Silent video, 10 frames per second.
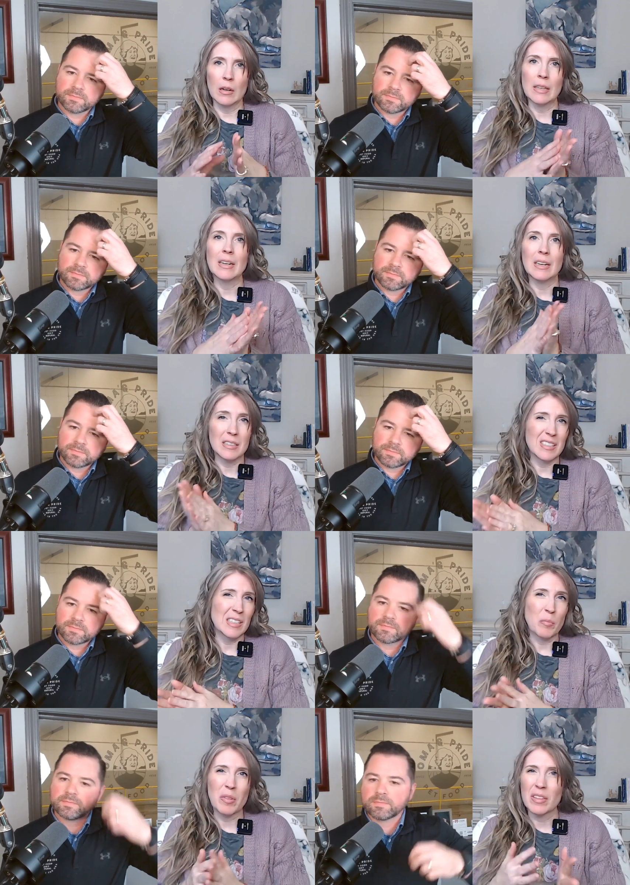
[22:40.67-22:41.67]
Speaker 1: getting into
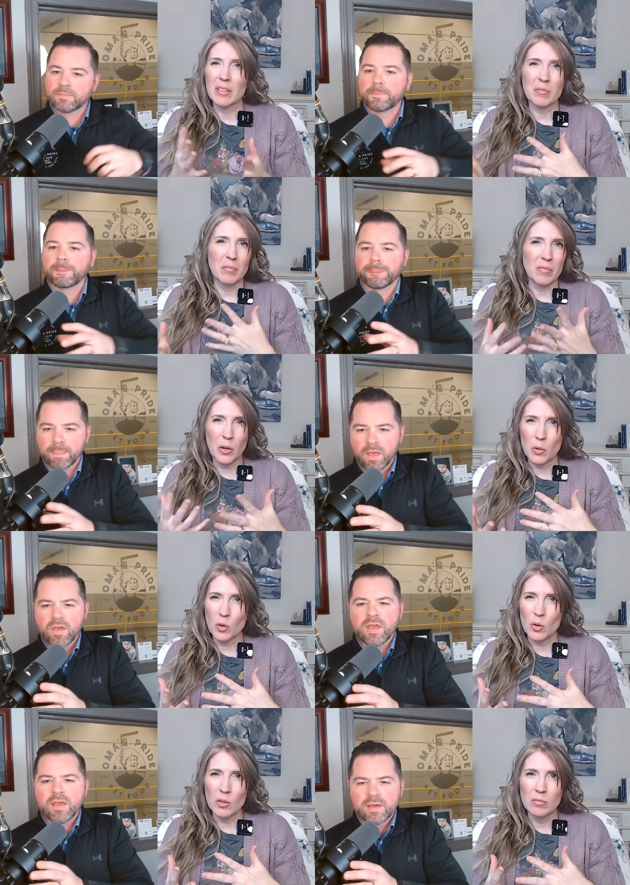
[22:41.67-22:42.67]
some of the
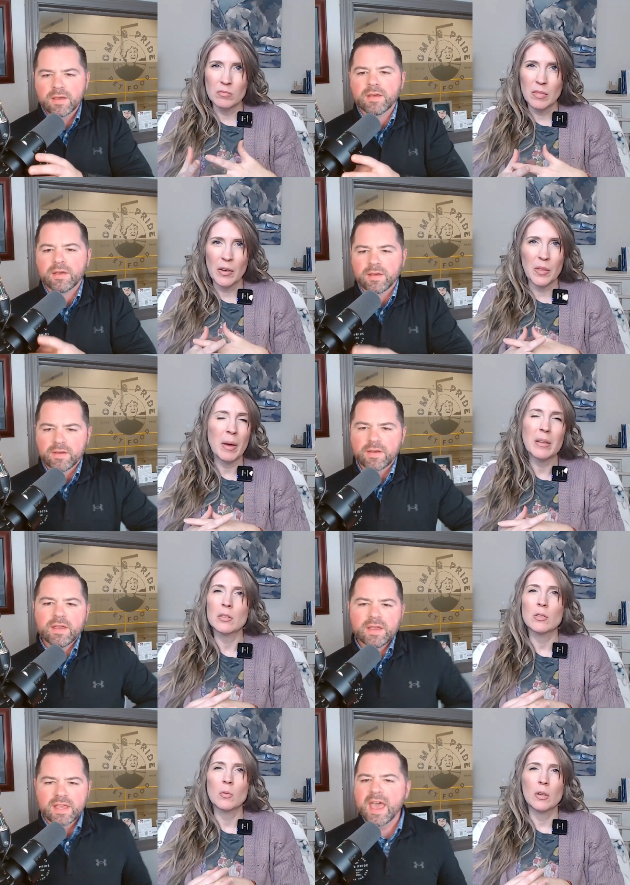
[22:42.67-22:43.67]
local healthy pet
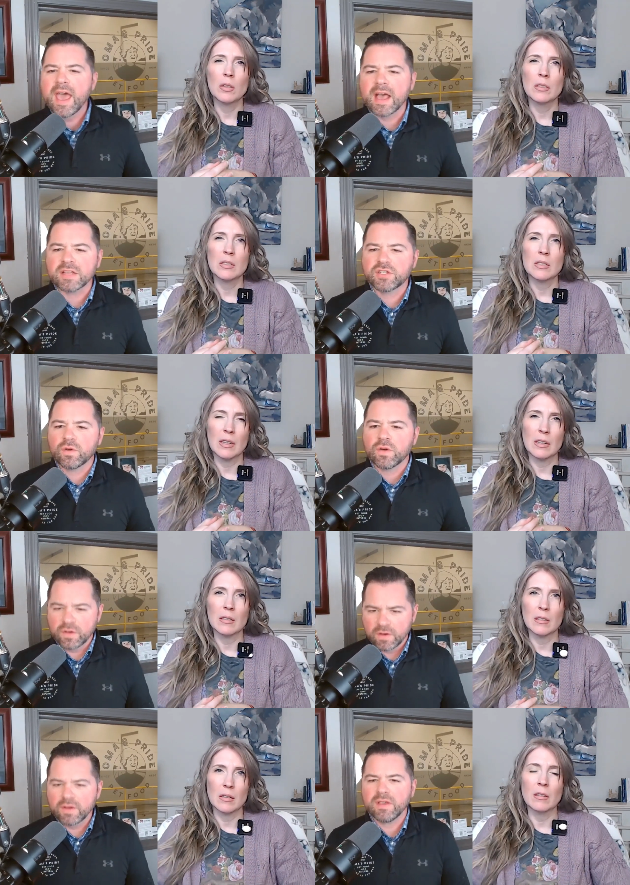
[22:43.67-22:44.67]
stores.
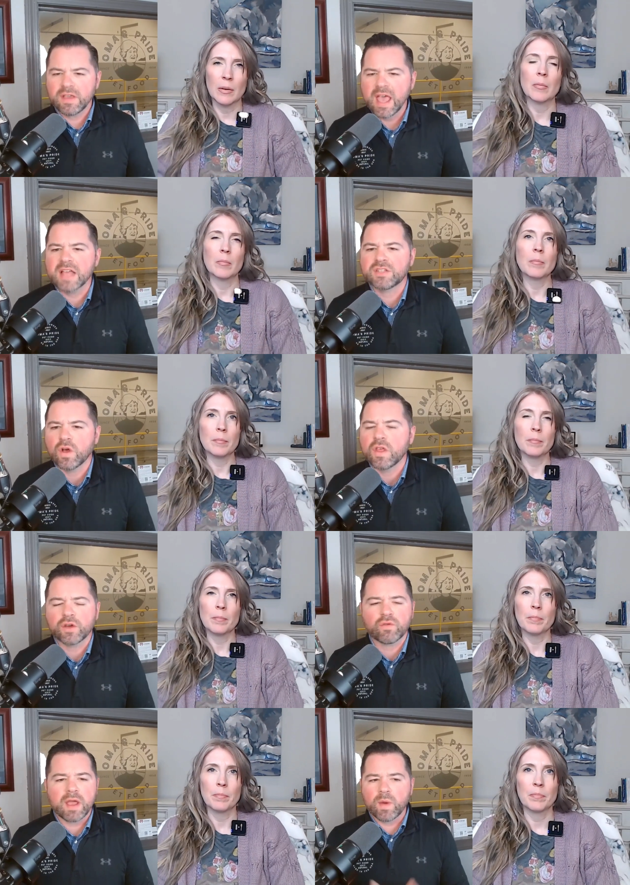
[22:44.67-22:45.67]
Speaker 2: Yeah. So
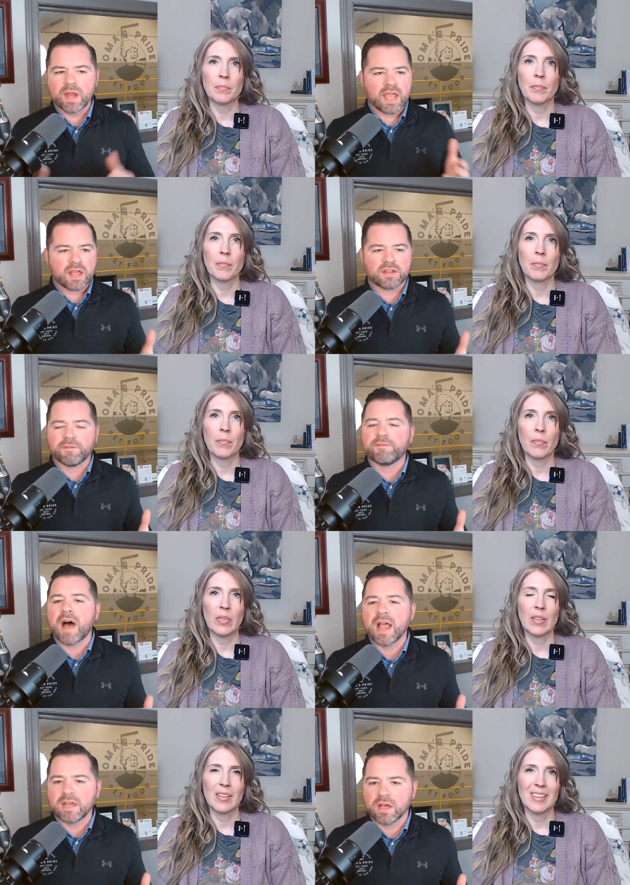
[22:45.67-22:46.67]
the great way to
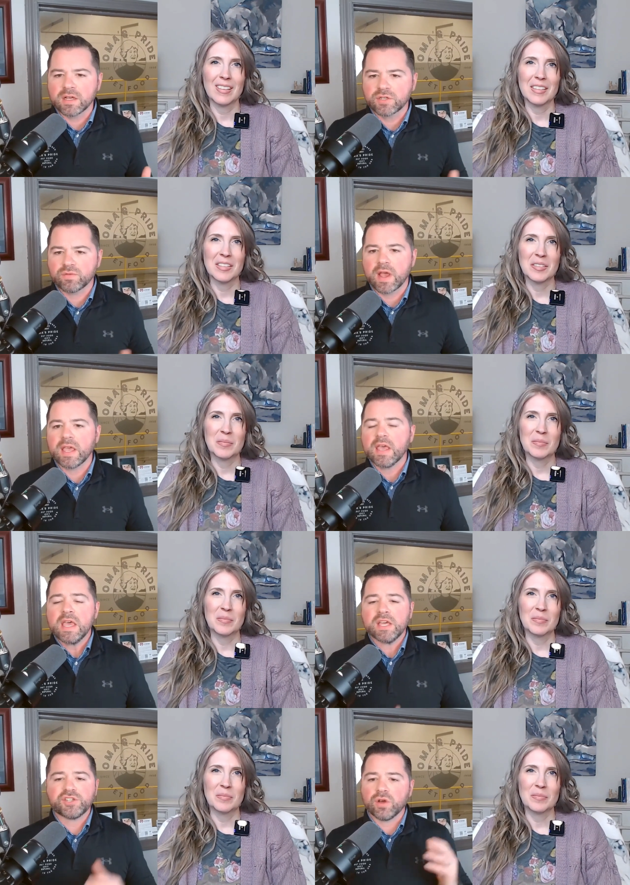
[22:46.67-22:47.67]
find us, right,
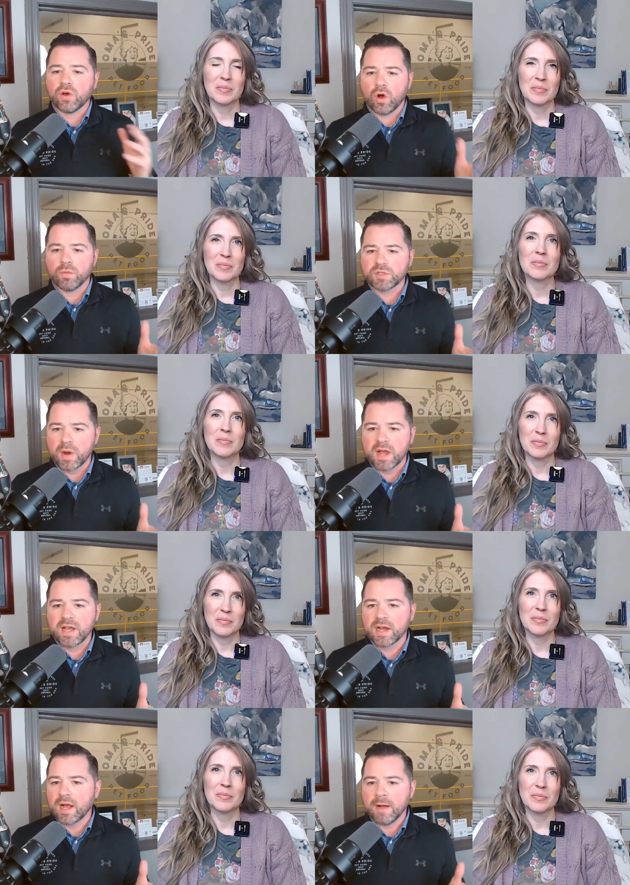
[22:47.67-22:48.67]
is you can go to
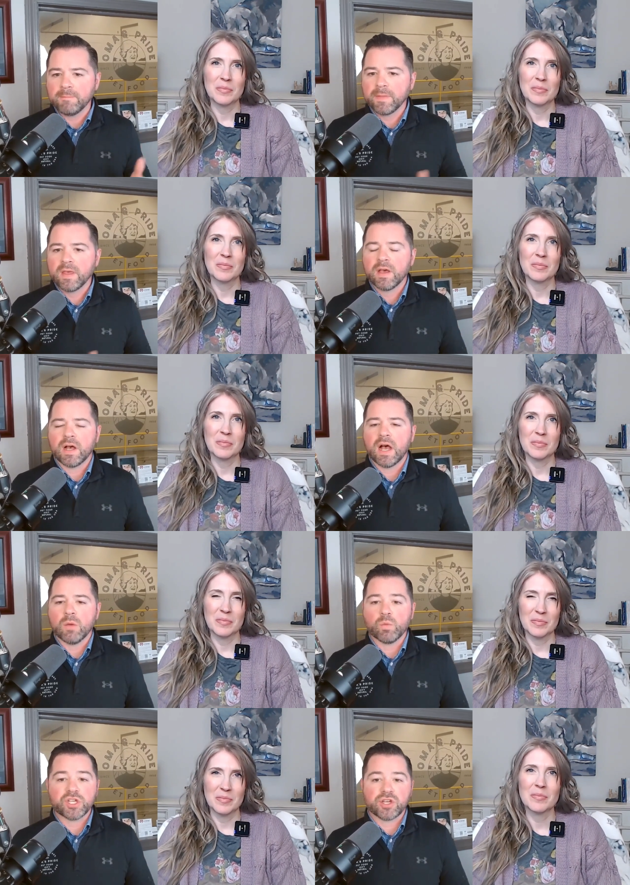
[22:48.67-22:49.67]
almostpride.com,
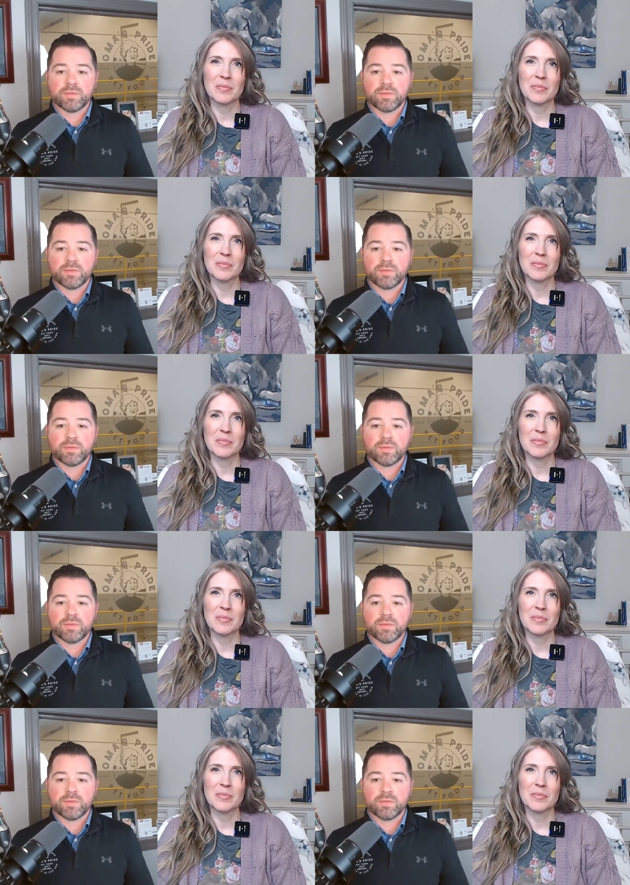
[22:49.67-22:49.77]
and we